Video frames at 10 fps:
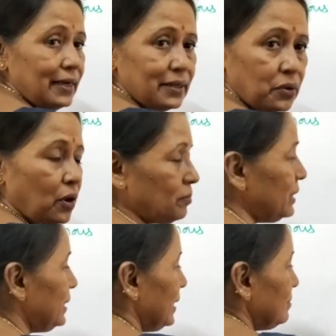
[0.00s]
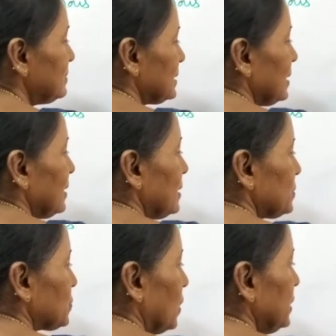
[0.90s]
the common names
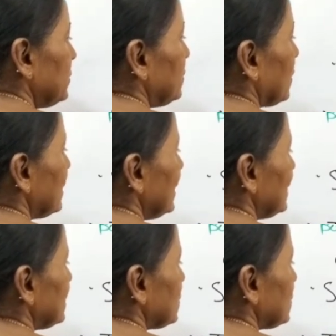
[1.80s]
scoliodon it is